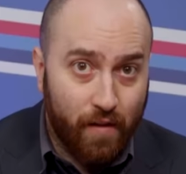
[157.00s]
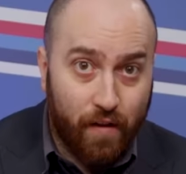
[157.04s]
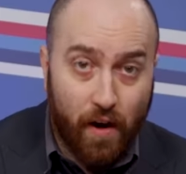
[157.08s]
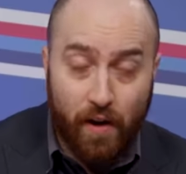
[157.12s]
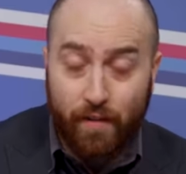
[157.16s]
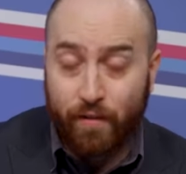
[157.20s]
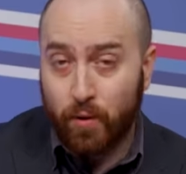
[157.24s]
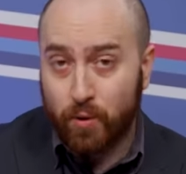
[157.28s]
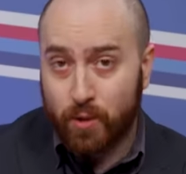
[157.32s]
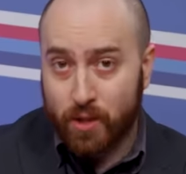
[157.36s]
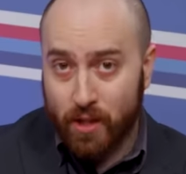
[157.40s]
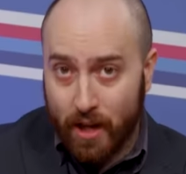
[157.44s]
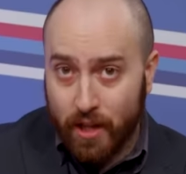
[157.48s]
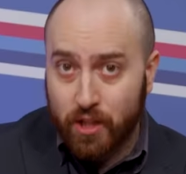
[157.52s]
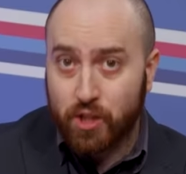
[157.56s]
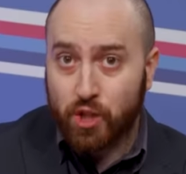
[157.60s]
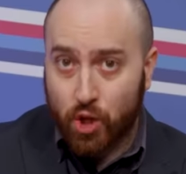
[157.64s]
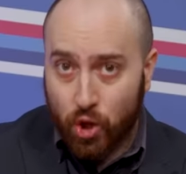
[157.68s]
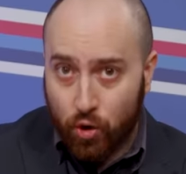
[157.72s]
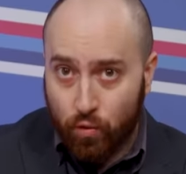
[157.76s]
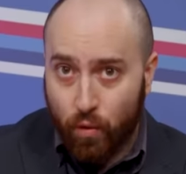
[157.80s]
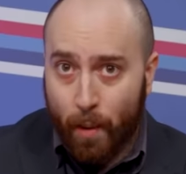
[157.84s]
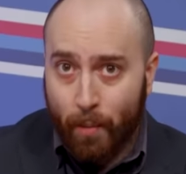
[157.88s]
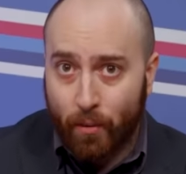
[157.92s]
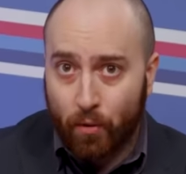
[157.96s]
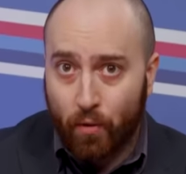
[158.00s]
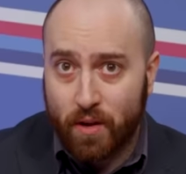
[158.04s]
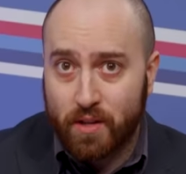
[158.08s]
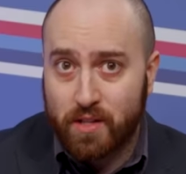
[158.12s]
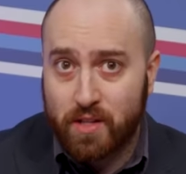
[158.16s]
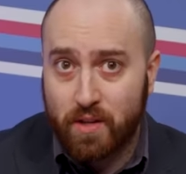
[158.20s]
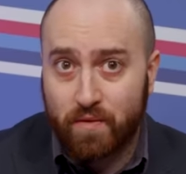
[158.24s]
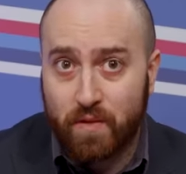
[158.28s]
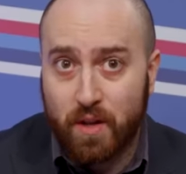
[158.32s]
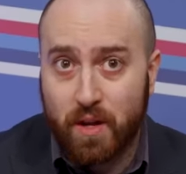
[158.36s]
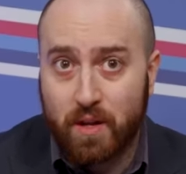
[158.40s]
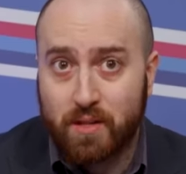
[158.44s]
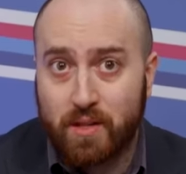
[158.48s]
Fightful Select
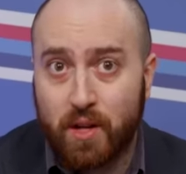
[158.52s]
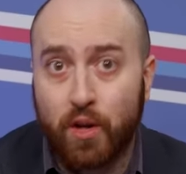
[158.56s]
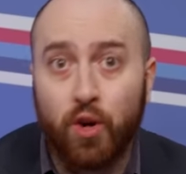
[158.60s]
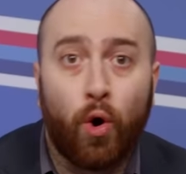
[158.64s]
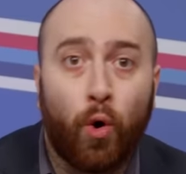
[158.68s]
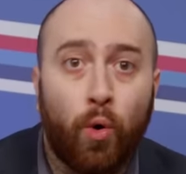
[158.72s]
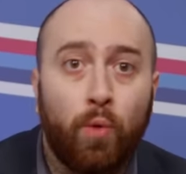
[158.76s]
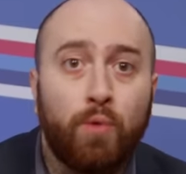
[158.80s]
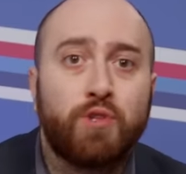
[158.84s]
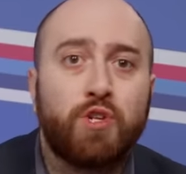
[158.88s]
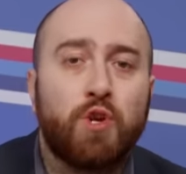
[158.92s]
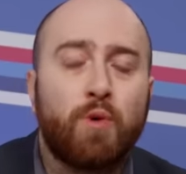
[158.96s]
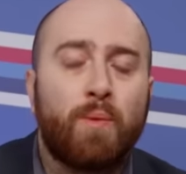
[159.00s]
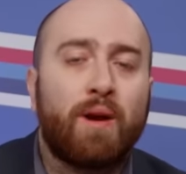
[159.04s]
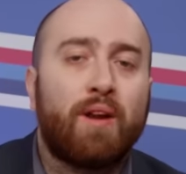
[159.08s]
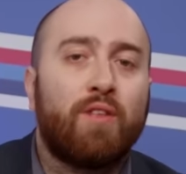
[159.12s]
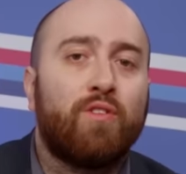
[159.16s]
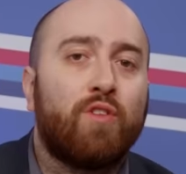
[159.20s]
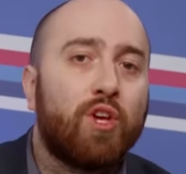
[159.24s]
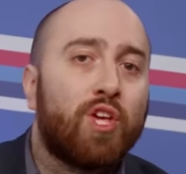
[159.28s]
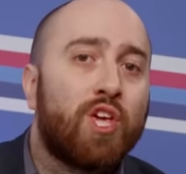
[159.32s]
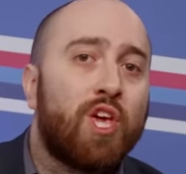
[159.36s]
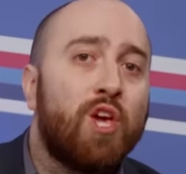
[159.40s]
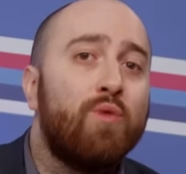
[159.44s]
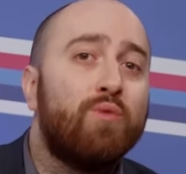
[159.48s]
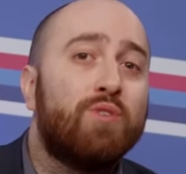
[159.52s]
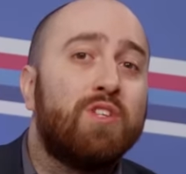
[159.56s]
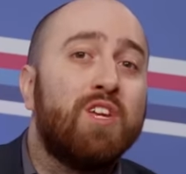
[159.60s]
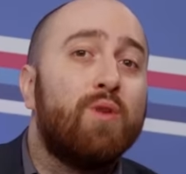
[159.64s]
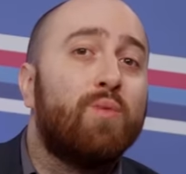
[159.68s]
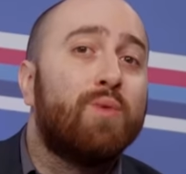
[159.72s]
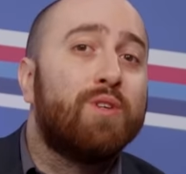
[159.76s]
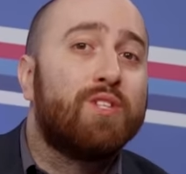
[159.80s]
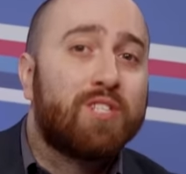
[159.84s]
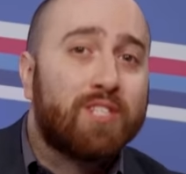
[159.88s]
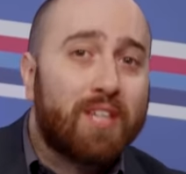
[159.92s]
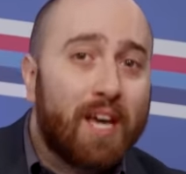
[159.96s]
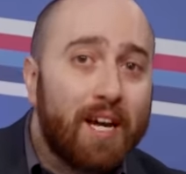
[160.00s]
corroborated this and also added that QT
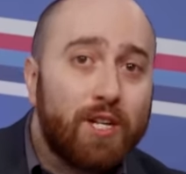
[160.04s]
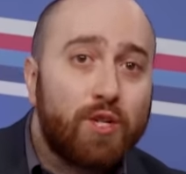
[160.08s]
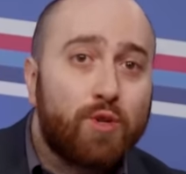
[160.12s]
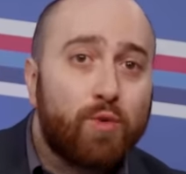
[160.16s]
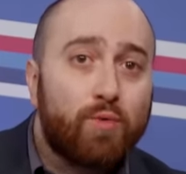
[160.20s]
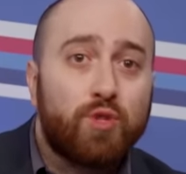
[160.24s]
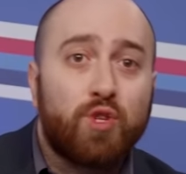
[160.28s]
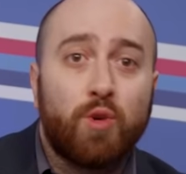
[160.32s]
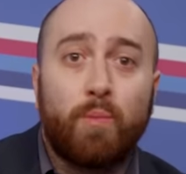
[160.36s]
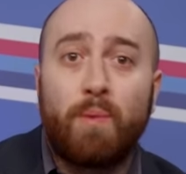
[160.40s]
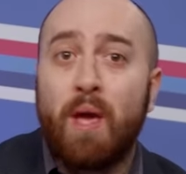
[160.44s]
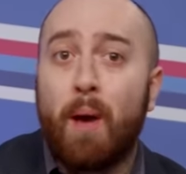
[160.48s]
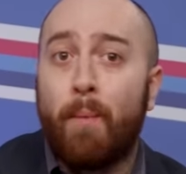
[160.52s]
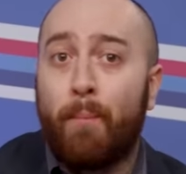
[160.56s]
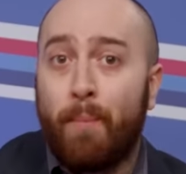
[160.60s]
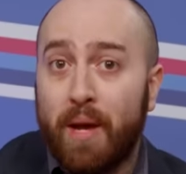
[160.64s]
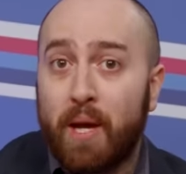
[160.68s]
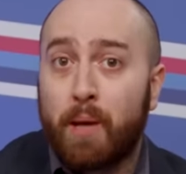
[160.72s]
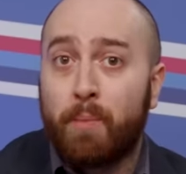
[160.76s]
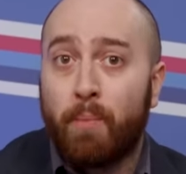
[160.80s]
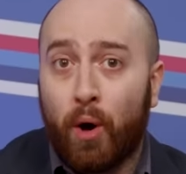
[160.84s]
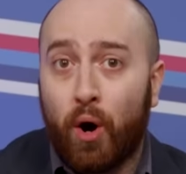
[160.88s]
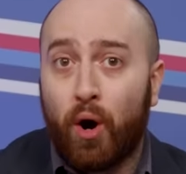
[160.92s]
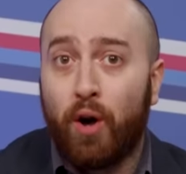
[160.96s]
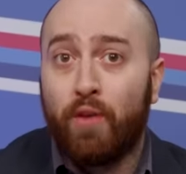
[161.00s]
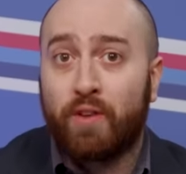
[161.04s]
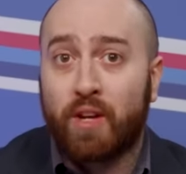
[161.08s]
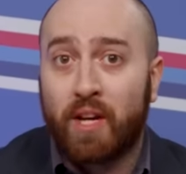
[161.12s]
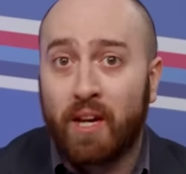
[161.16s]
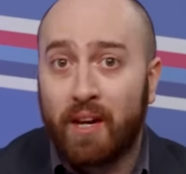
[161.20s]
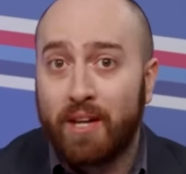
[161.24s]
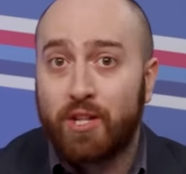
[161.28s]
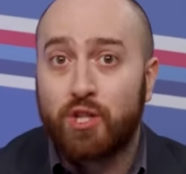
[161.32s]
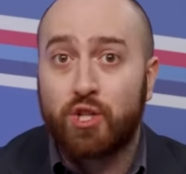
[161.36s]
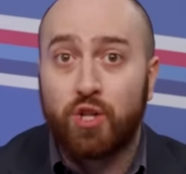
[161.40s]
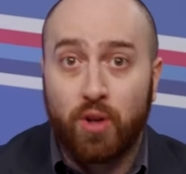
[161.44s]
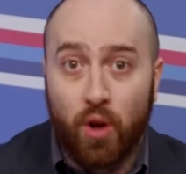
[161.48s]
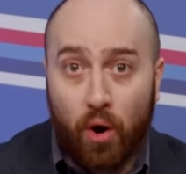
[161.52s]
was scheduled to be a big part of
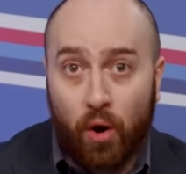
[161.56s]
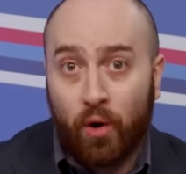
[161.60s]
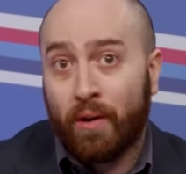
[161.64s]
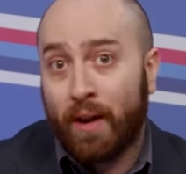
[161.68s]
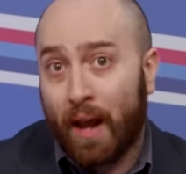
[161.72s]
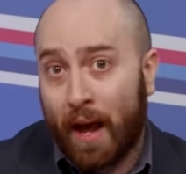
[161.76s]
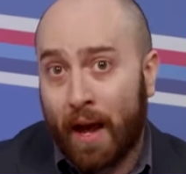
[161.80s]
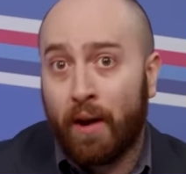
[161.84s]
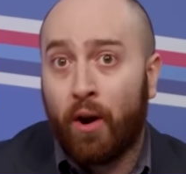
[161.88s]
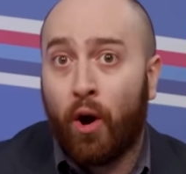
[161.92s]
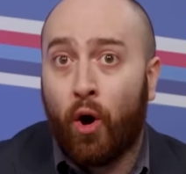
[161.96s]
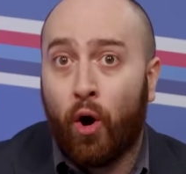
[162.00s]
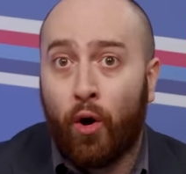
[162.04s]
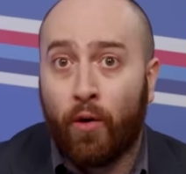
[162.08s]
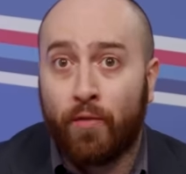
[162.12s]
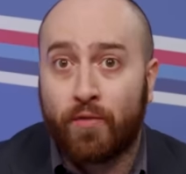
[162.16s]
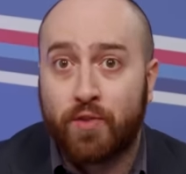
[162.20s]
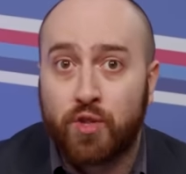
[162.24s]
Collision on and off